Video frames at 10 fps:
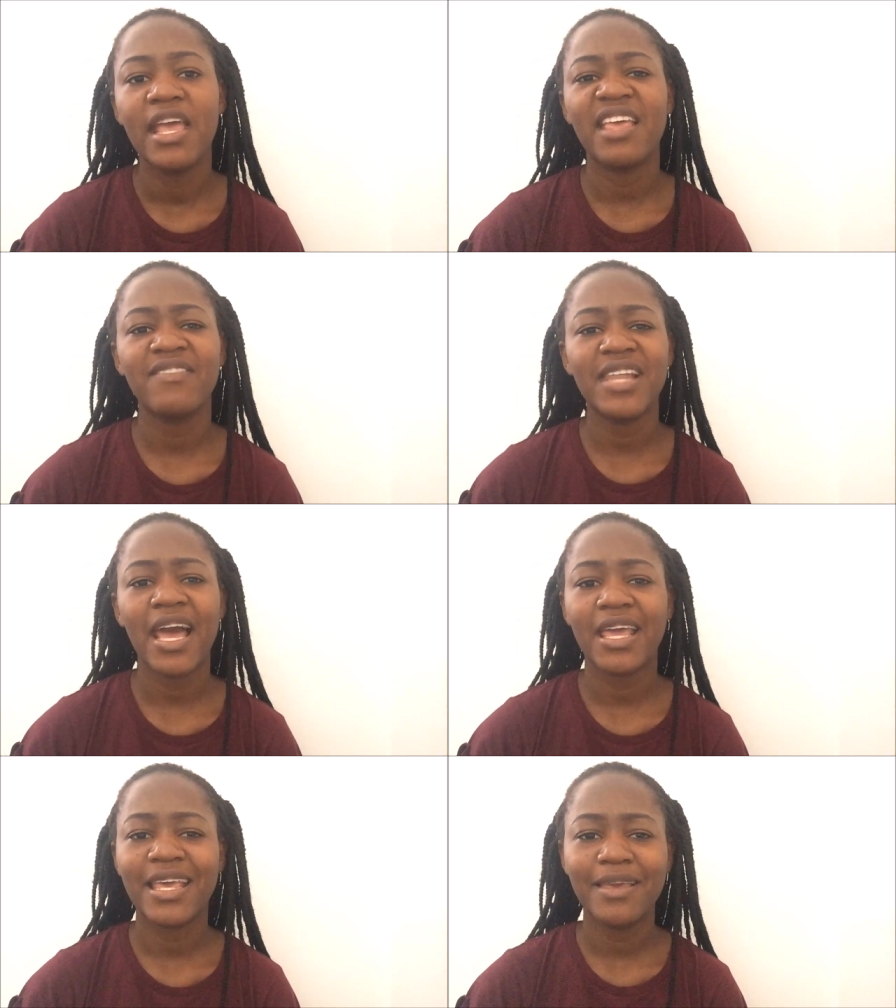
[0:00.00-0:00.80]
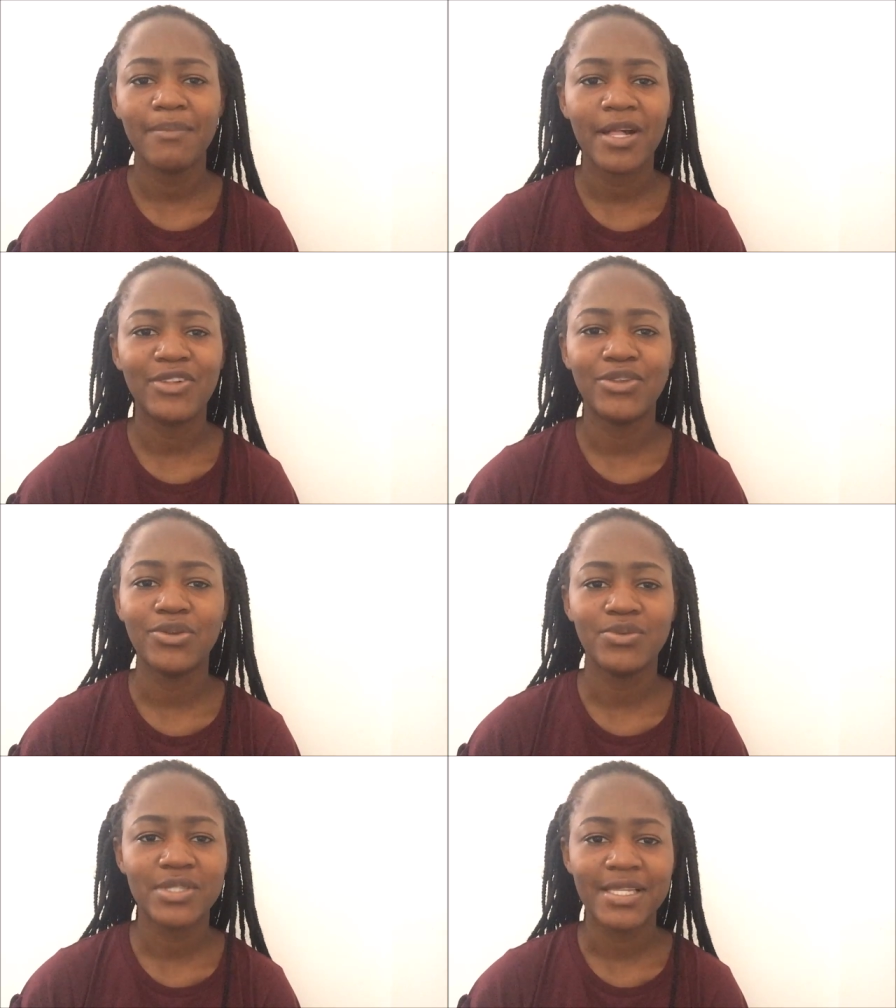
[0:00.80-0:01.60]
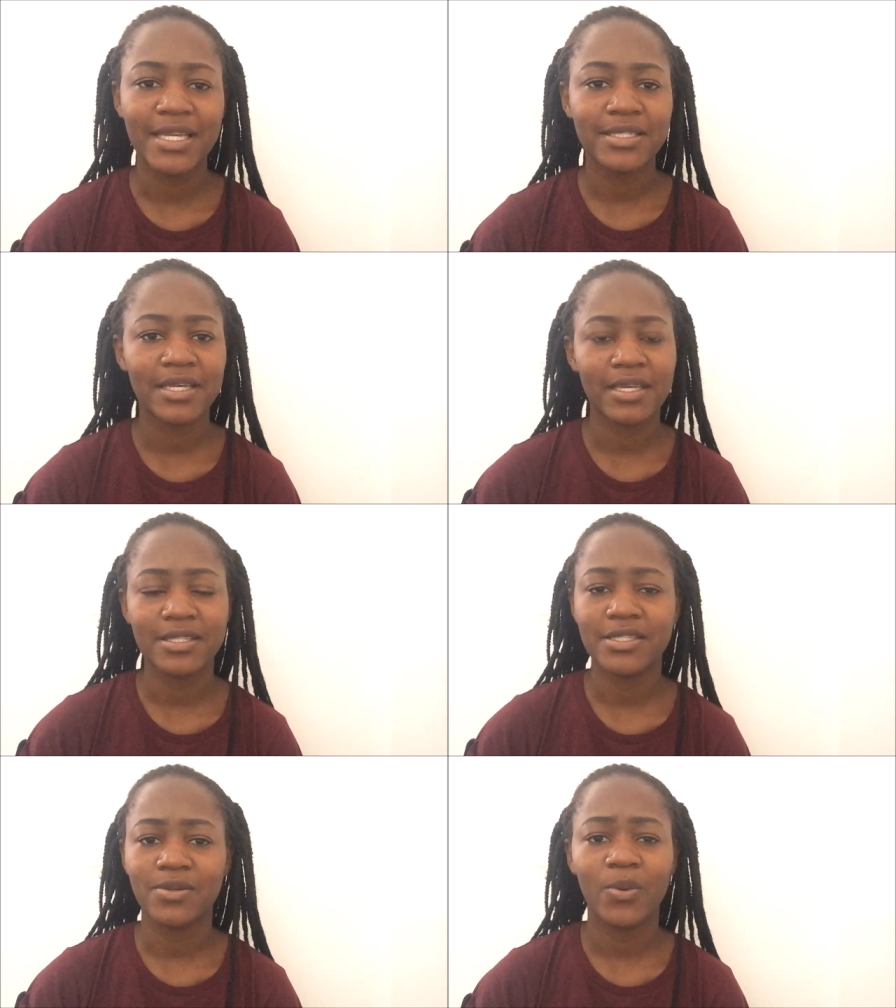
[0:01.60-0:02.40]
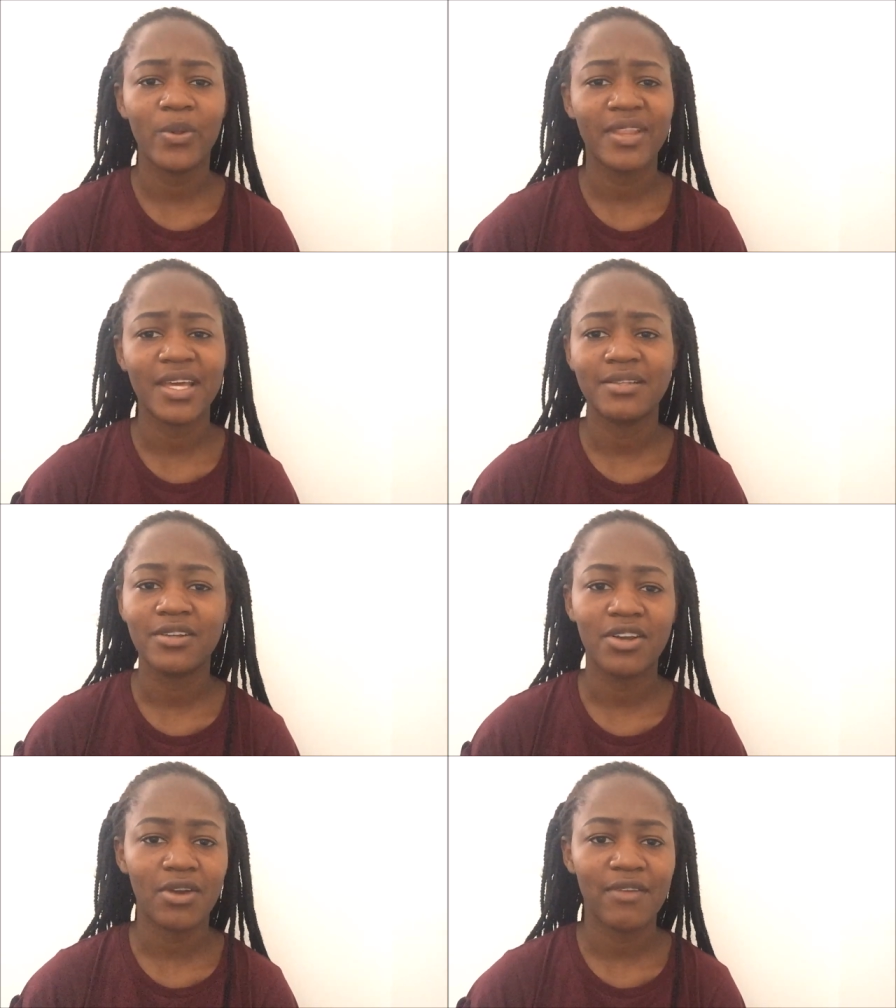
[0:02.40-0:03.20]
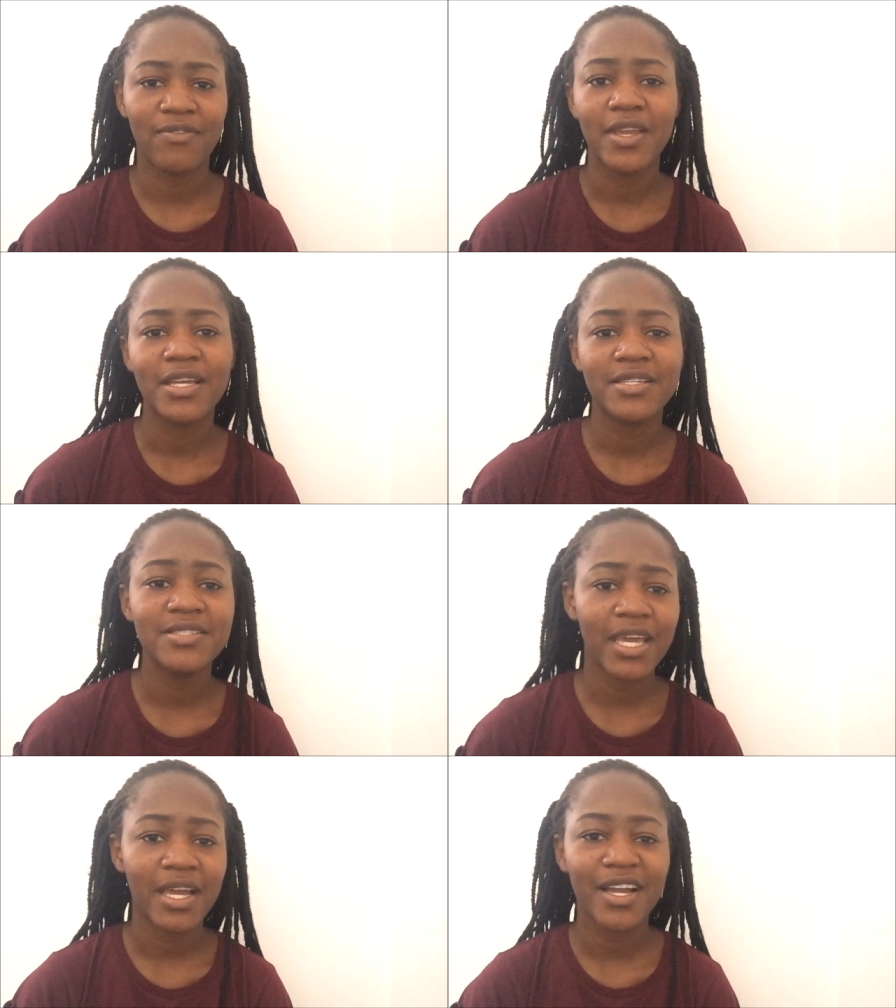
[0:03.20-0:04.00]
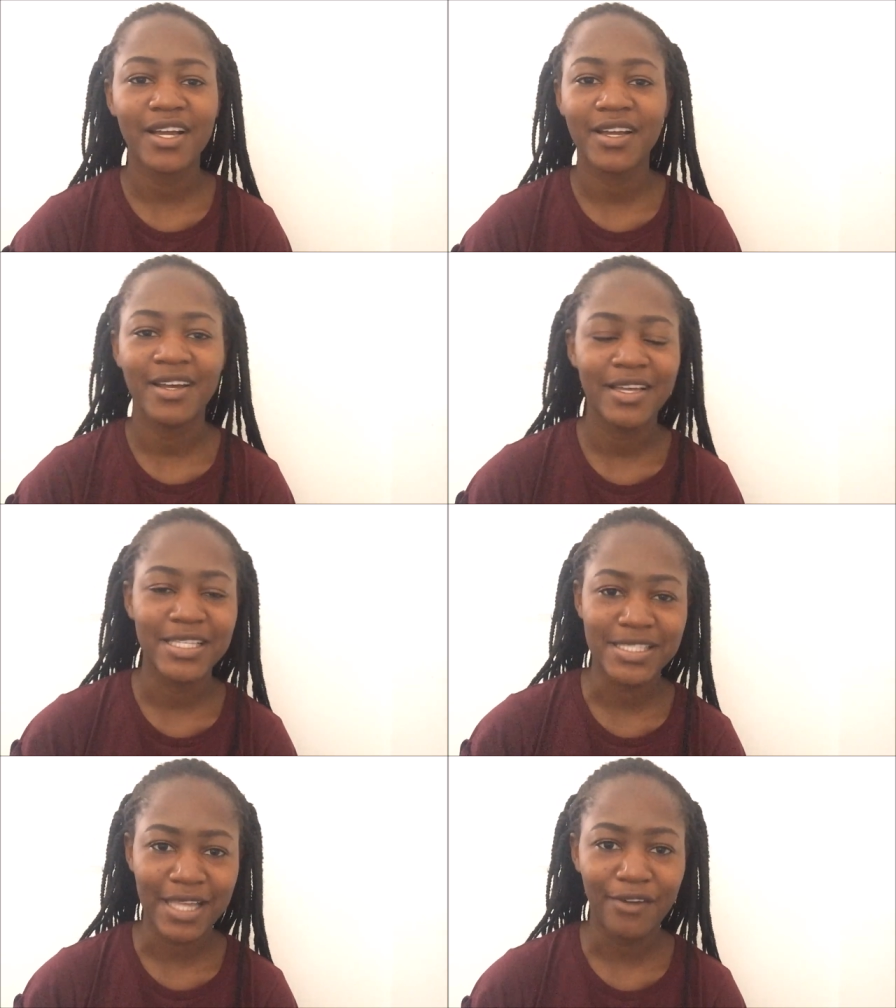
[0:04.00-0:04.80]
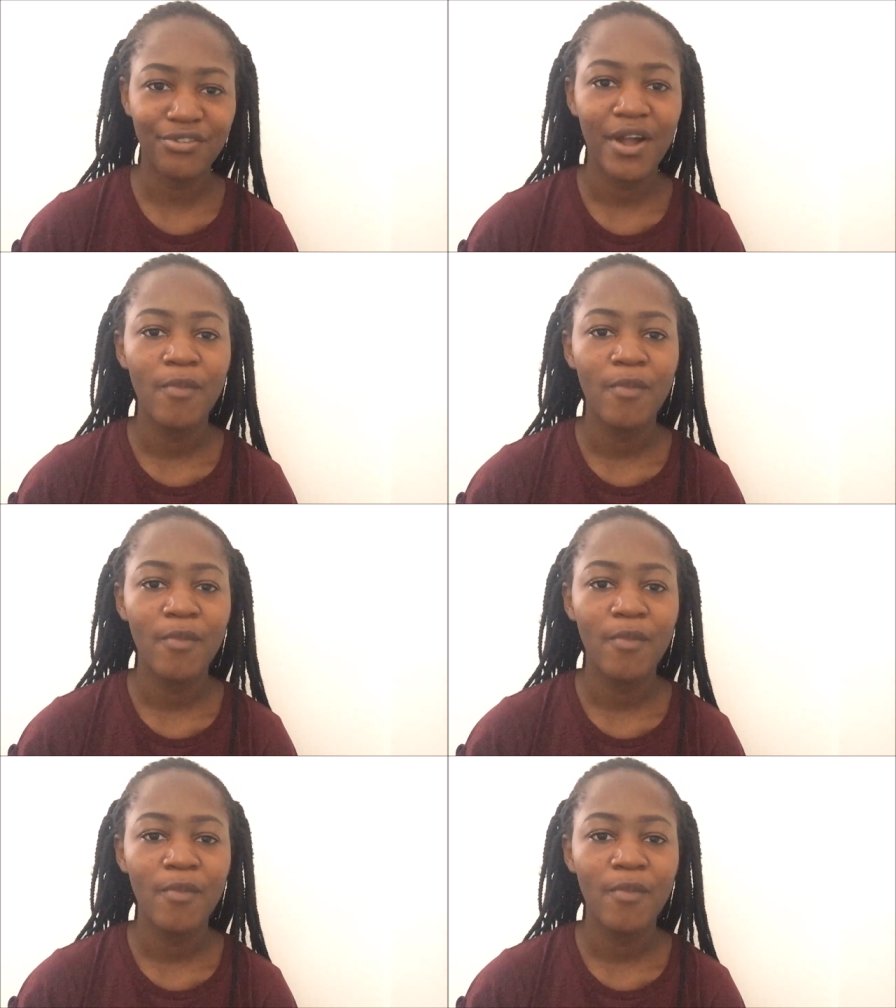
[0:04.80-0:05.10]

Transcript: even like email newsletter heads and all that graphic tech stuff